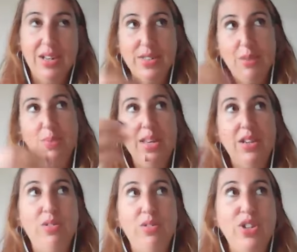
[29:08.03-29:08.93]
somebody
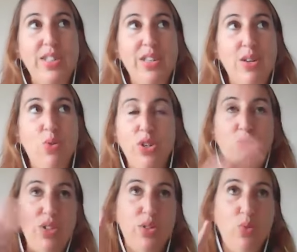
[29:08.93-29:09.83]
acknowledges it, or you
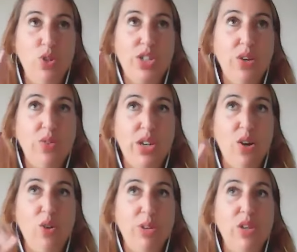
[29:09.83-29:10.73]
or you don't
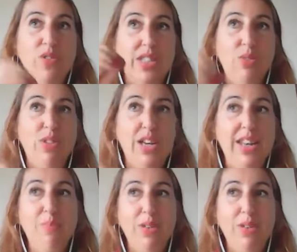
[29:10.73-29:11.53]
know, but you've still done it,